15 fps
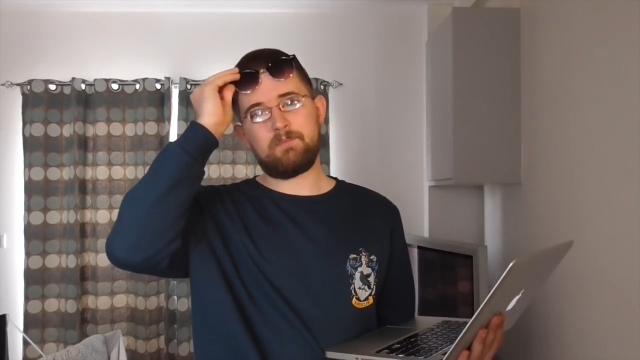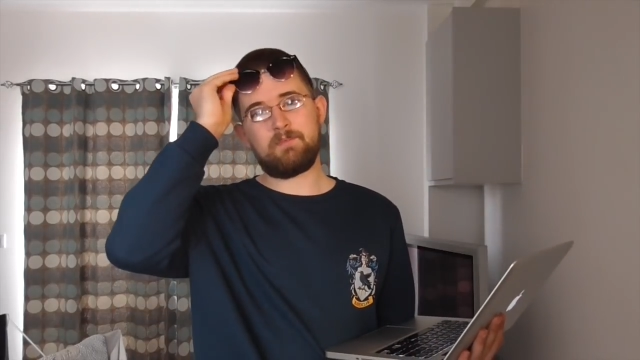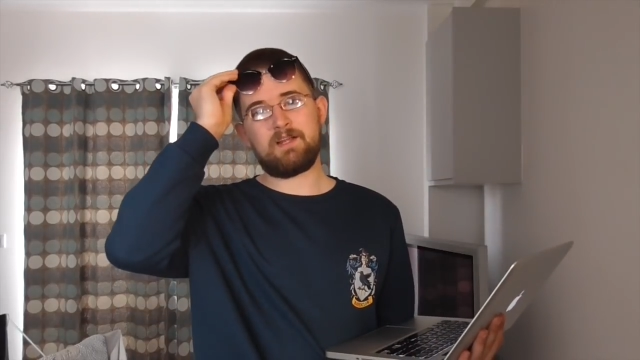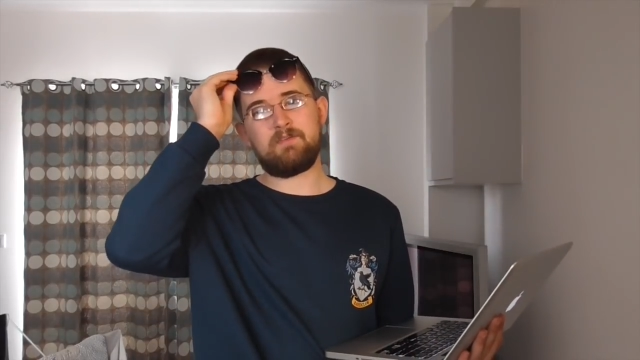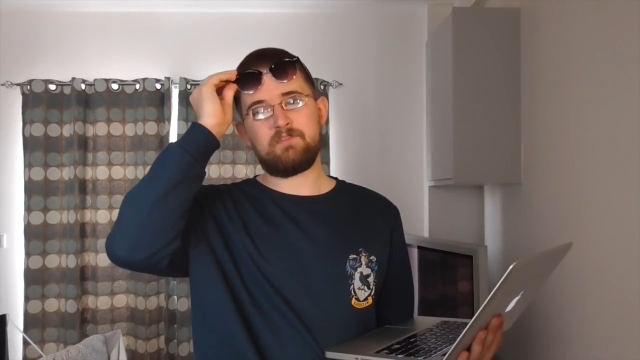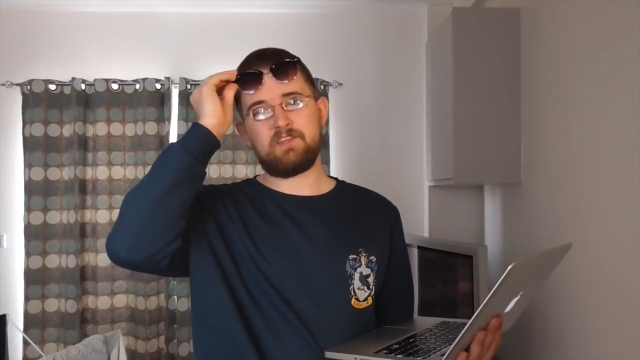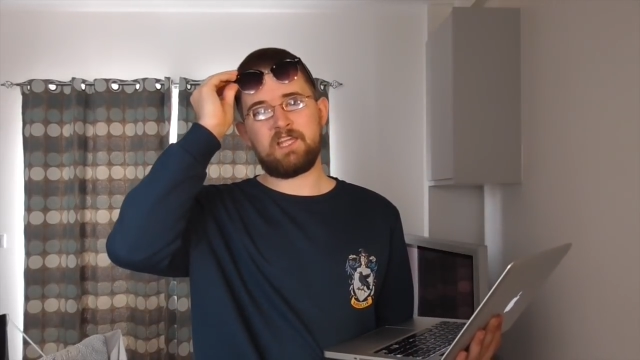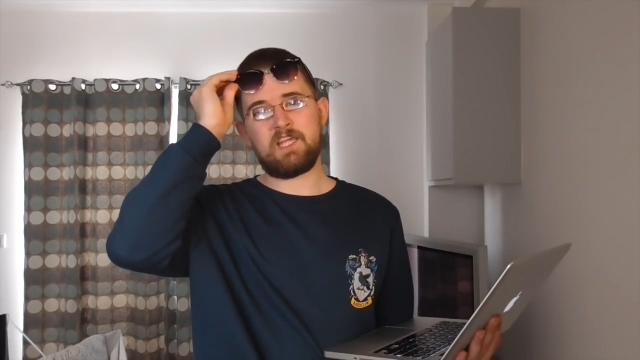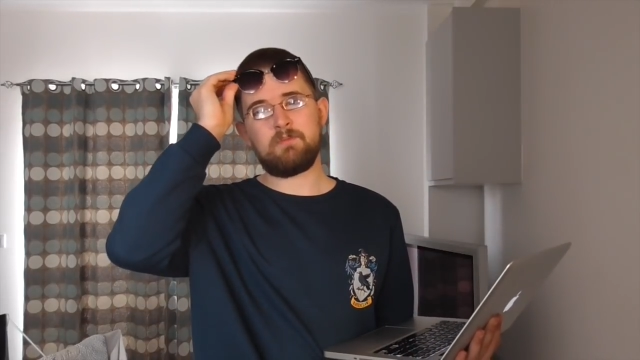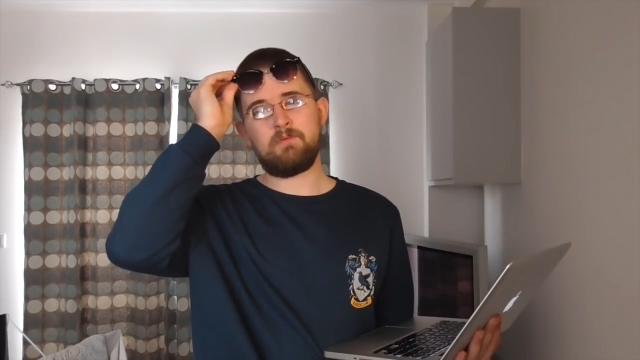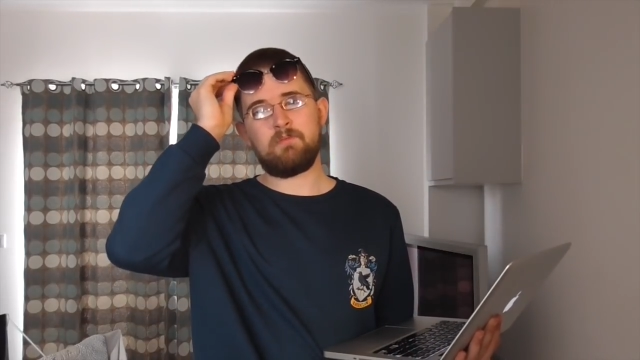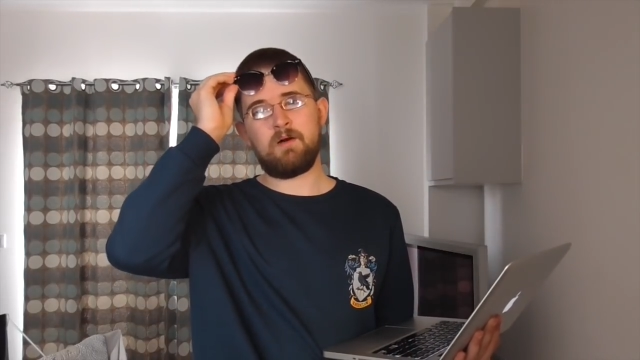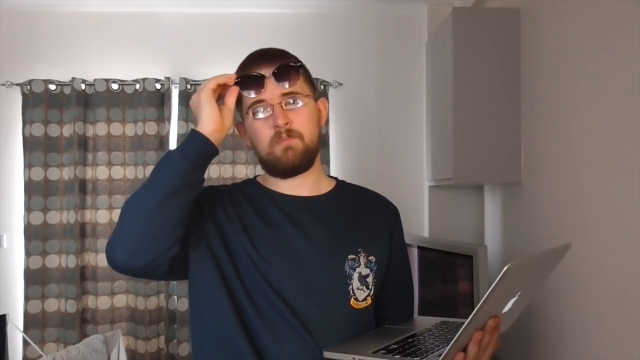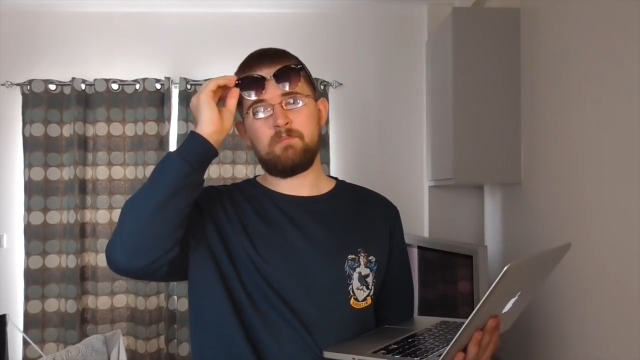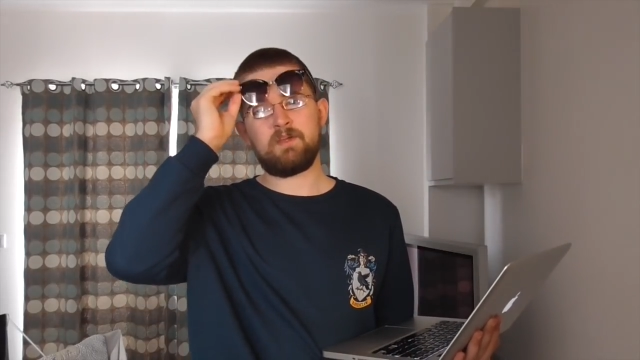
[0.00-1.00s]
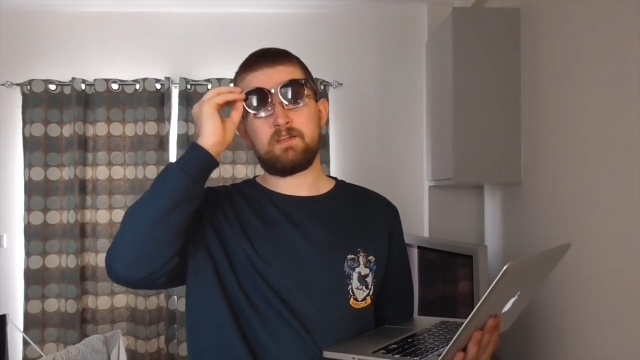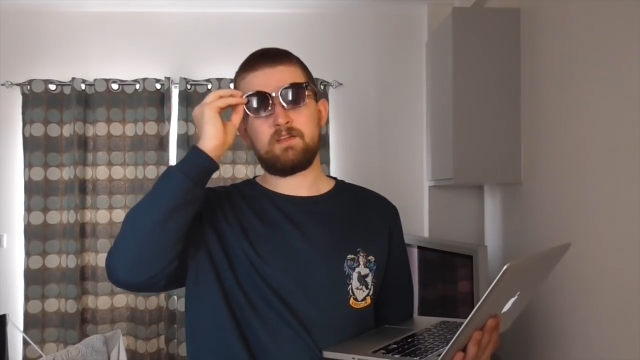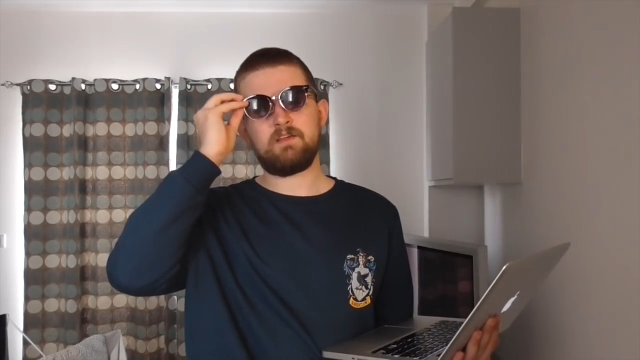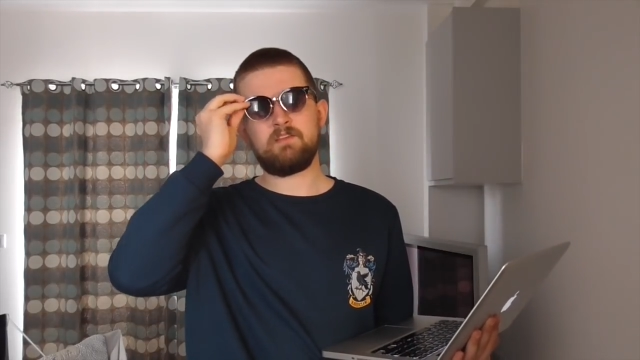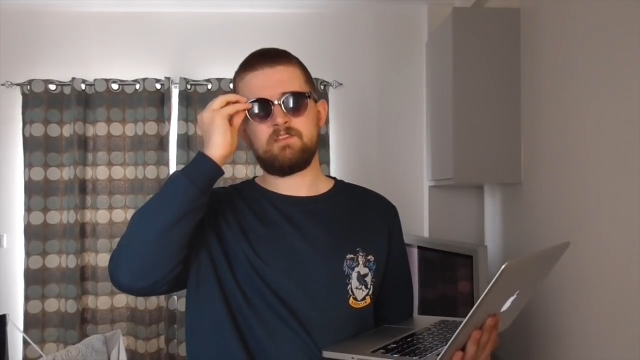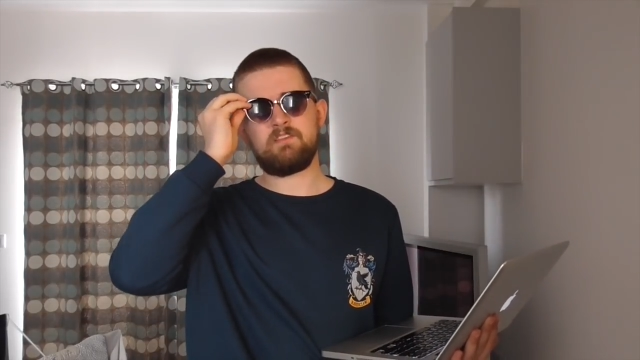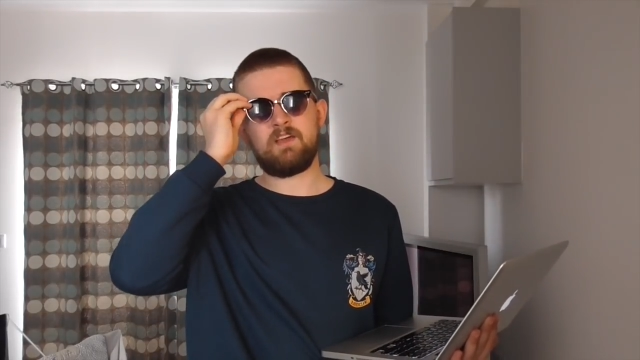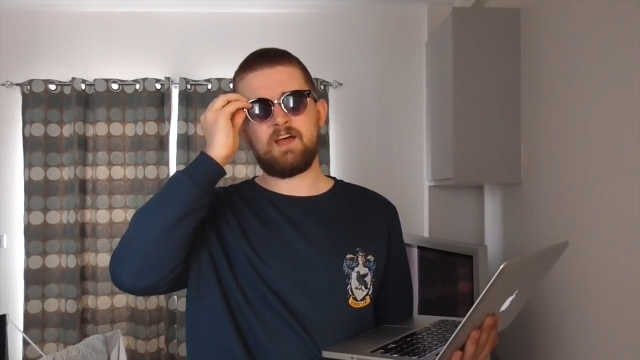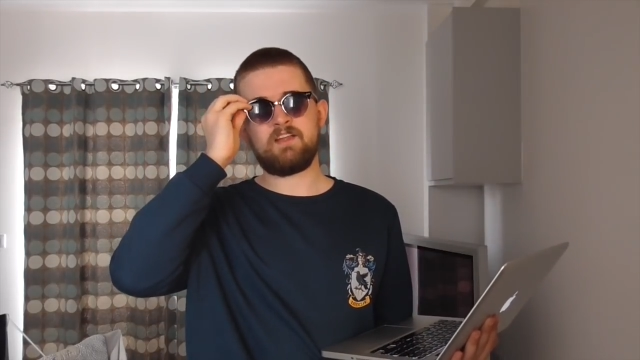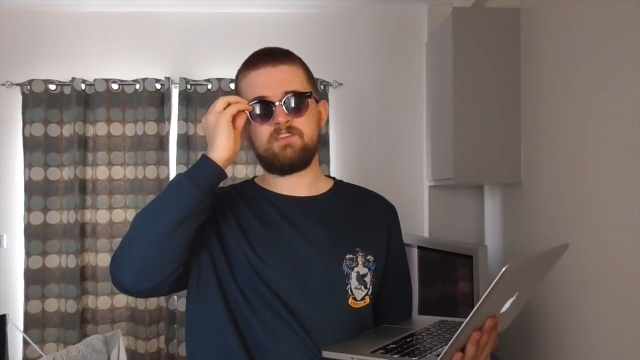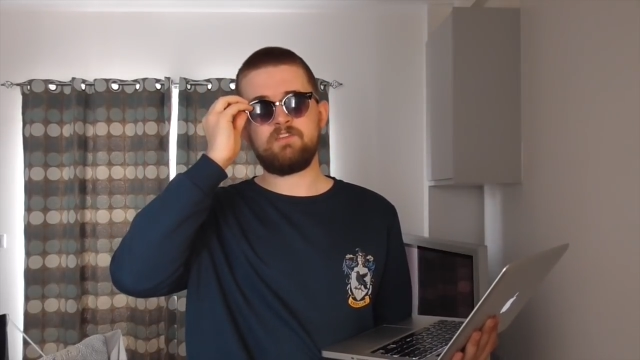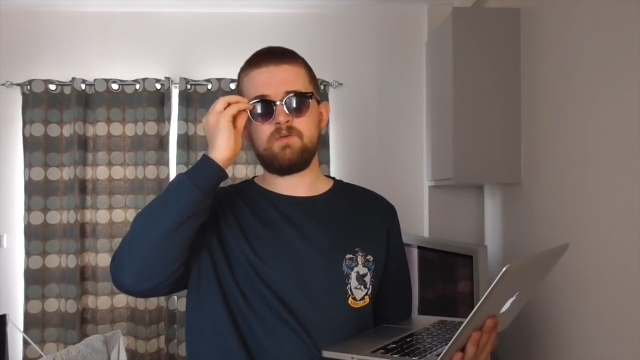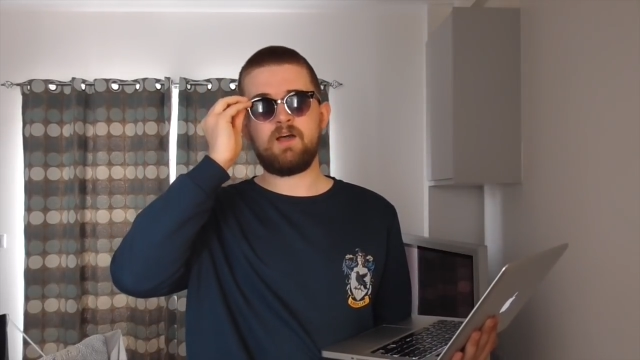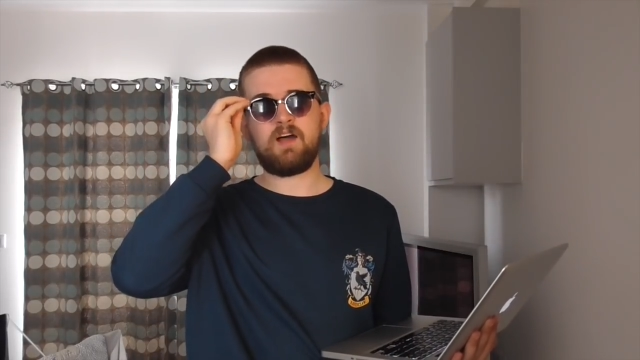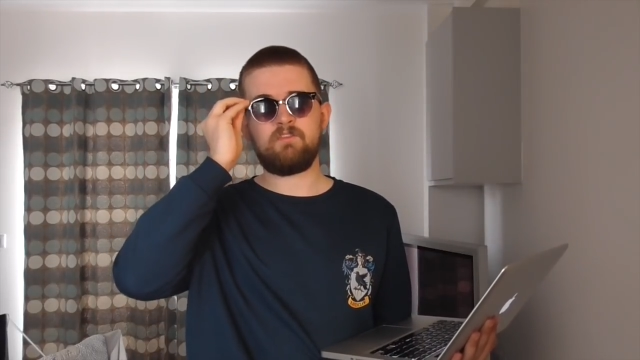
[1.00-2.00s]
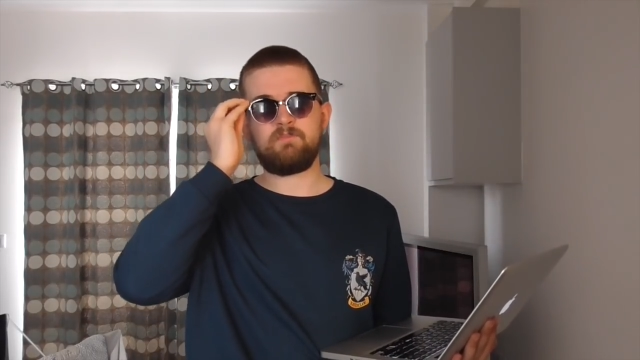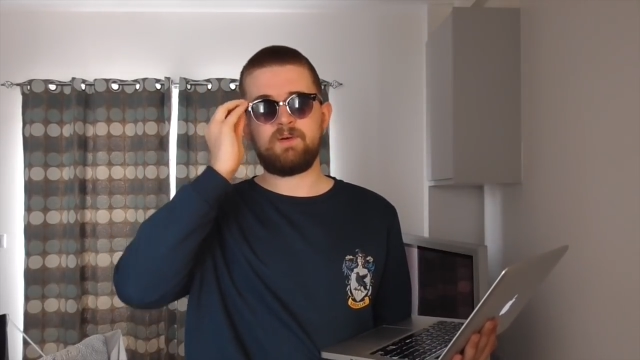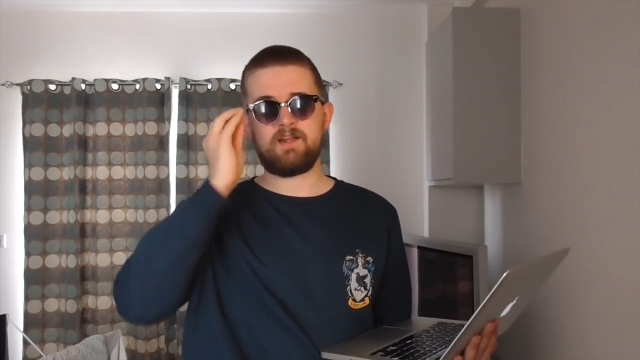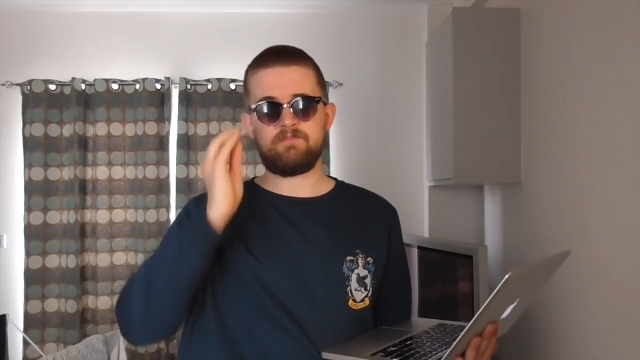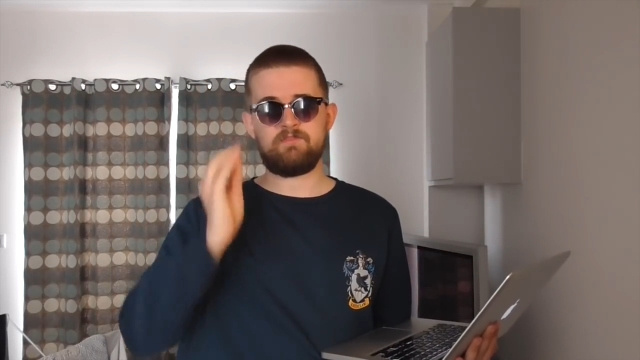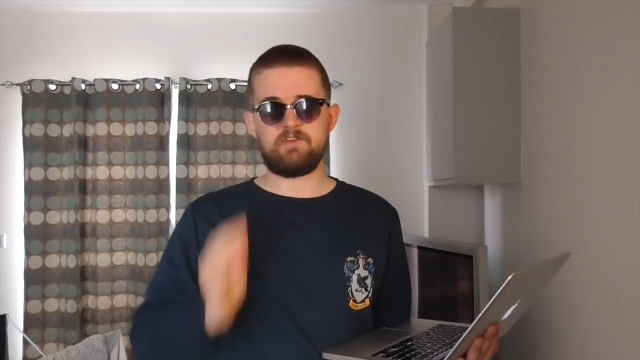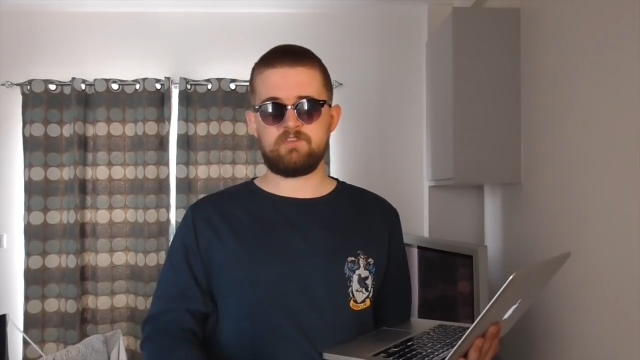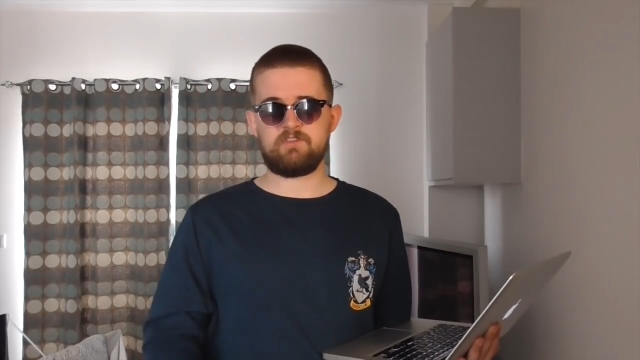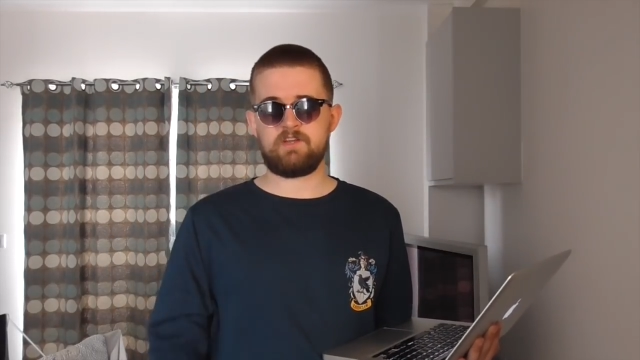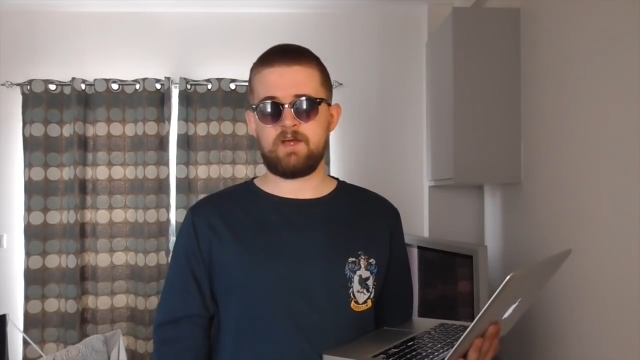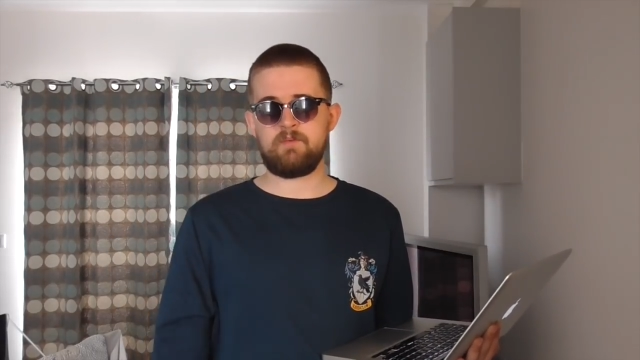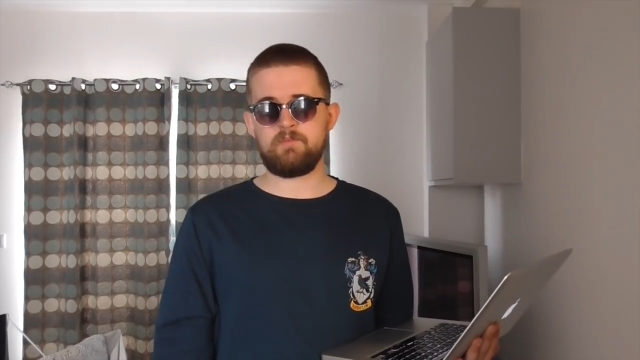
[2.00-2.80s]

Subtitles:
I'm going to have to keep them on because I do have bad vision,